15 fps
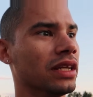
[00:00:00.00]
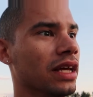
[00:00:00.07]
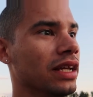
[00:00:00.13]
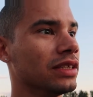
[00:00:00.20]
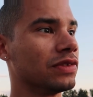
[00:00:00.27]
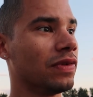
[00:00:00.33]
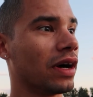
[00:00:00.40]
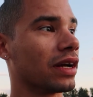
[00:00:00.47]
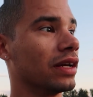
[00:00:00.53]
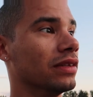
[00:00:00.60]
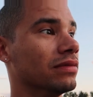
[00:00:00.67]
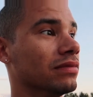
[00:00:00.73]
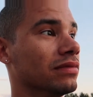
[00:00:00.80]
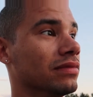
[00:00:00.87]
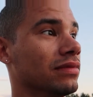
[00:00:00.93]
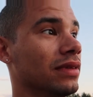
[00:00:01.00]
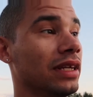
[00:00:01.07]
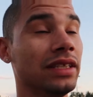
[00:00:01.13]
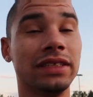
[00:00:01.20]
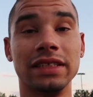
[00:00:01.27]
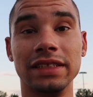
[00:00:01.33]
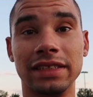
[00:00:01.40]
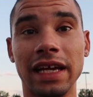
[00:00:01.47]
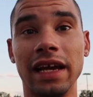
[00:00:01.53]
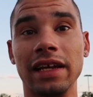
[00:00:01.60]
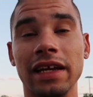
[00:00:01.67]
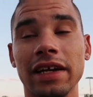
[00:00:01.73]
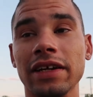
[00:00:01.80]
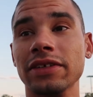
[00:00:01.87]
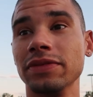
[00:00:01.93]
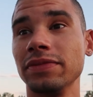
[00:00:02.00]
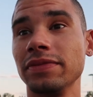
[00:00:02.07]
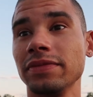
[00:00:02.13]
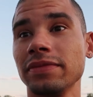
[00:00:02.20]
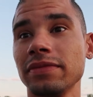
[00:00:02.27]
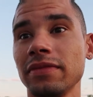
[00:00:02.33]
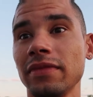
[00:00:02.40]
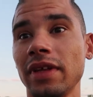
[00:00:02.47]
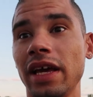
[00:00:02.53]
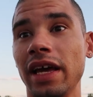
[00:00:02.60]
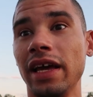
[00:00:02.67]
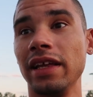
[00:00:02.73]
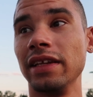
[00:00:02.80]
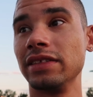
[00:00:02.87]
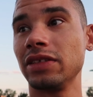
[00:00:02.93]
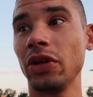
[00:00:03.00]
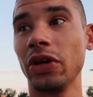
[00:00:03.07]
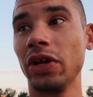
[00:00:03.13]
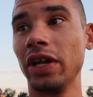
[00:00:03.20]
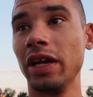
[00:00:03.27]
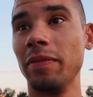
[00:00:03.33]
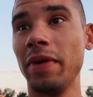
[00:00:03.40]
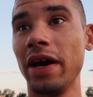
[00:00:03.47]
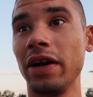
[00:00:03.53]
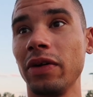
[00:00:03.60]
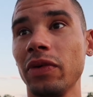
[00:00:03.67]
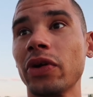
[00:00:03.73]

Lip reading: It is fucking, it is insane here, and it's only gonna get better.